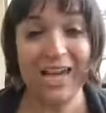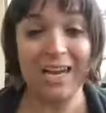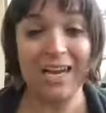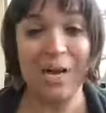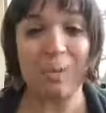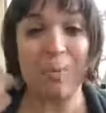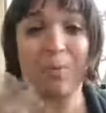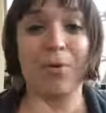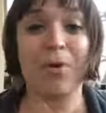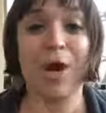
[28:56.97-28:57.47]

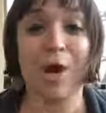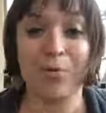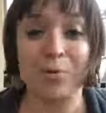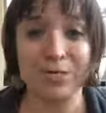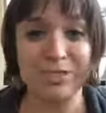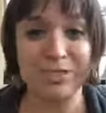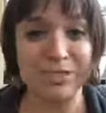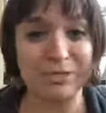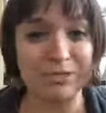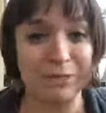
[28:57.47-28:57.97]
Again, I
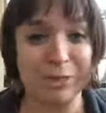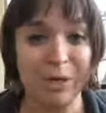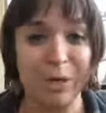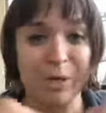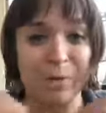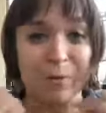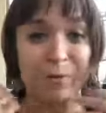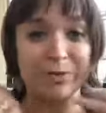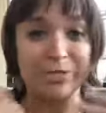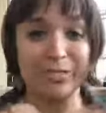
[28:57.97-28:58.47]
promise you,
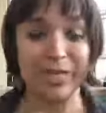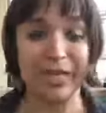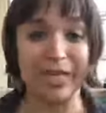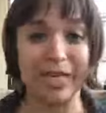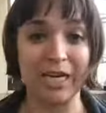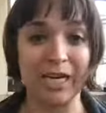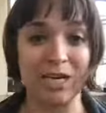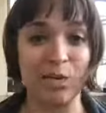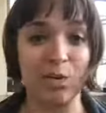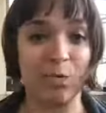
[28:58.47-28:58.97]

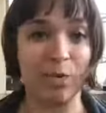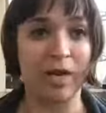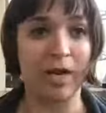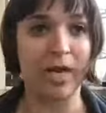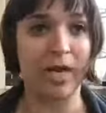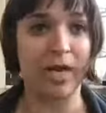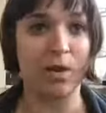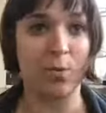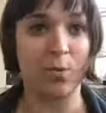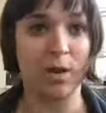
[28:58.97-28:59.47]
present it in a
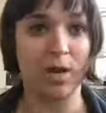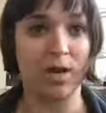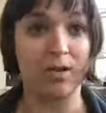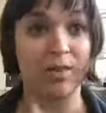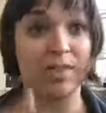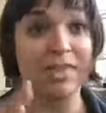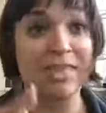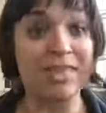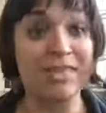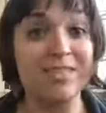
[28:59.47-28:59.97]
way
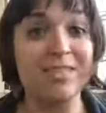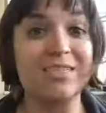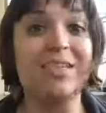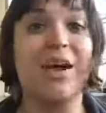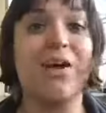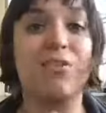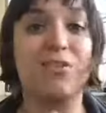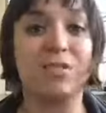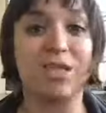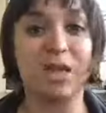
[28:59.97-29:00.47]
where this
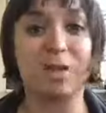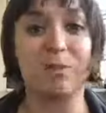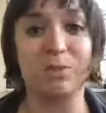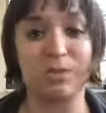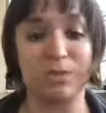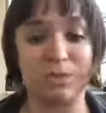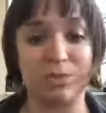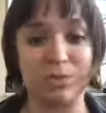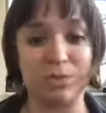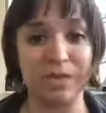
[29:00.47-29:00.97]
is how this
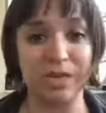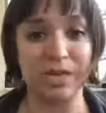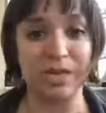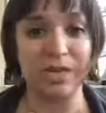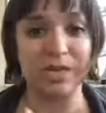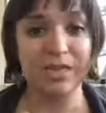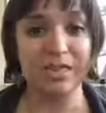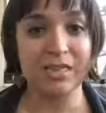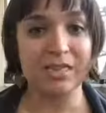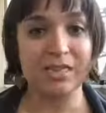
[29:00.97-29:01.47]
helps you.
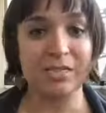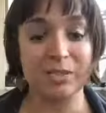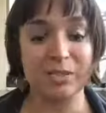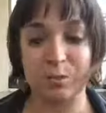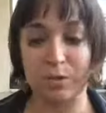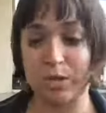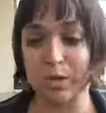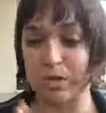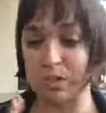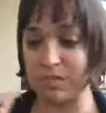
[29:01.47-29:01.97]

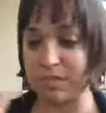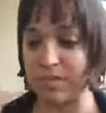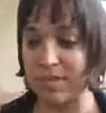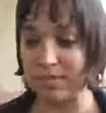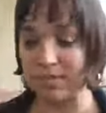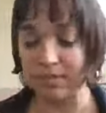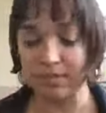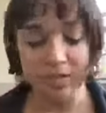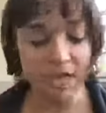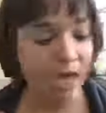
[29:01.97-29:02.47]
This is where it'll
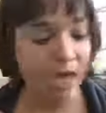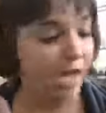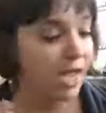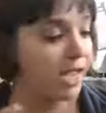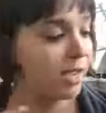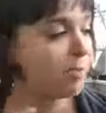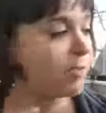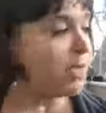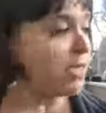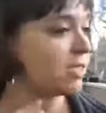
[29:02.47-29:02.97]
save you
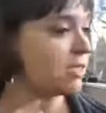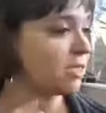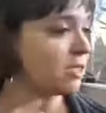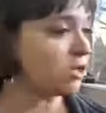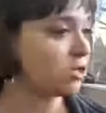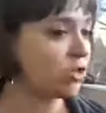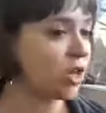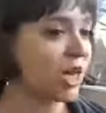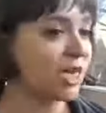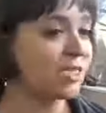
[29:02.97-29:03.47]
time
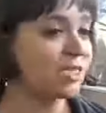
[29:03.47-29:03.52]
and